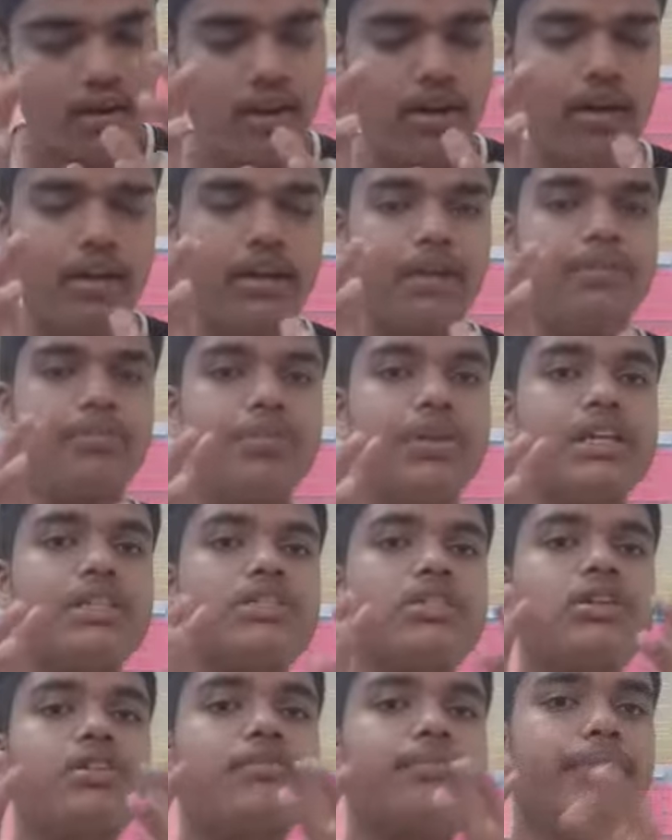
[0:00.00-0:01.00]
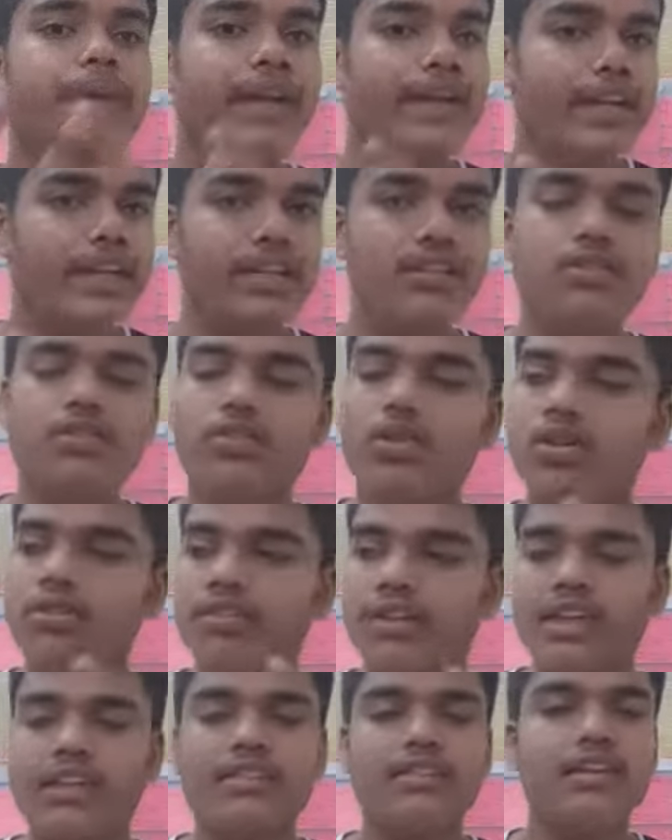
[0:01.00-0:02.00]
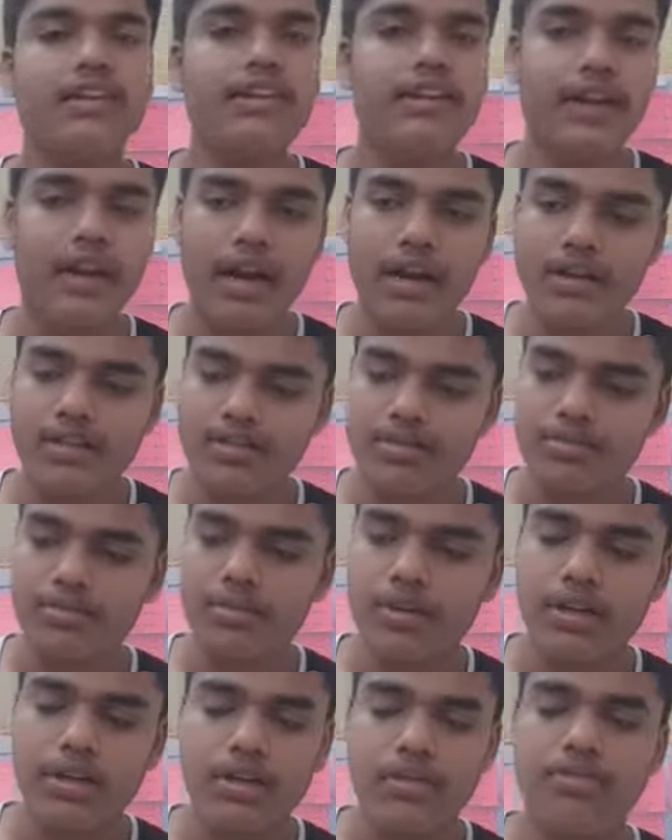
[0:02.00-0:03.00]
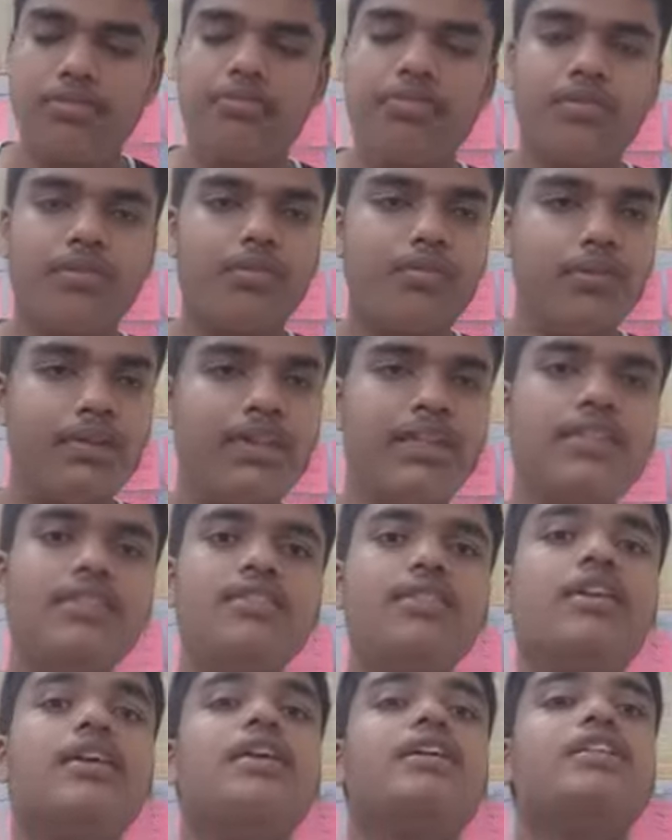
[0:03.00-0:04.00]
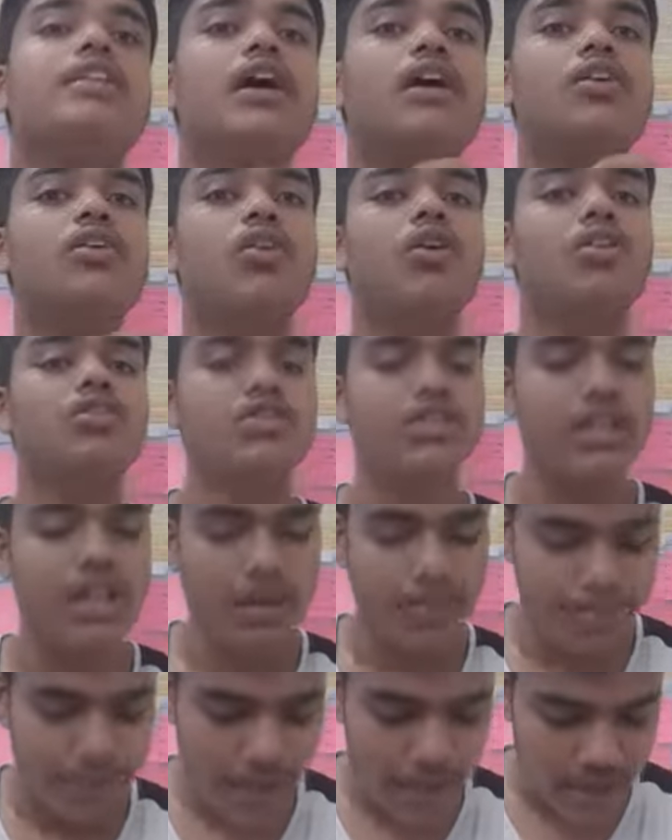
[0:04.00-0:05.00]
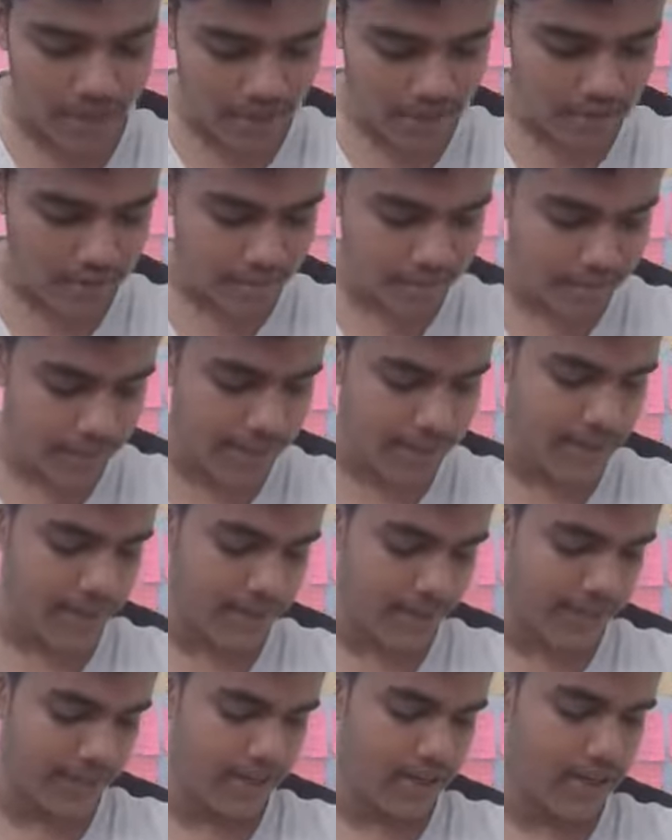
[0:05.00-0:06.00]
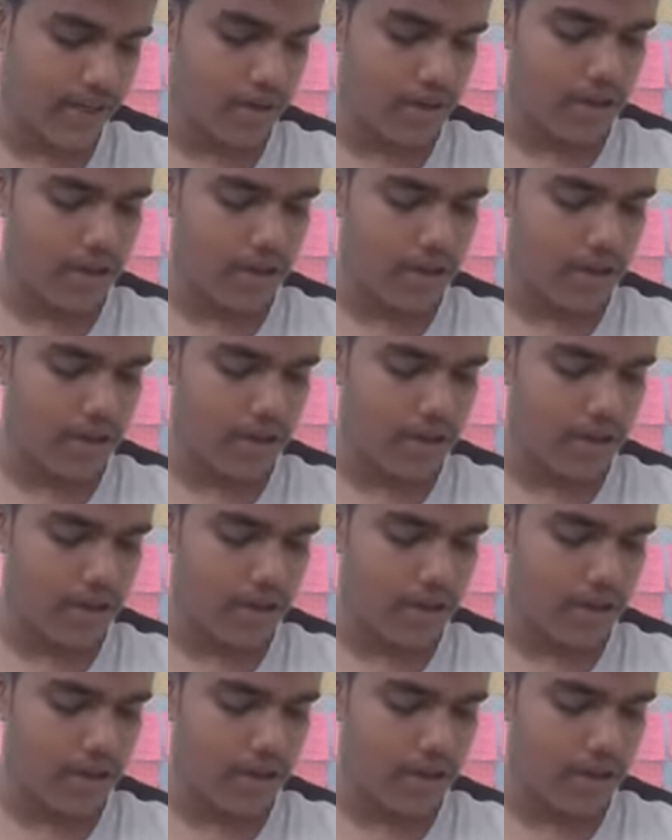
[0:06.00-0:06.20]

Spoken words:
temperature maintains, or we can say that's from this the ecological balance maintained.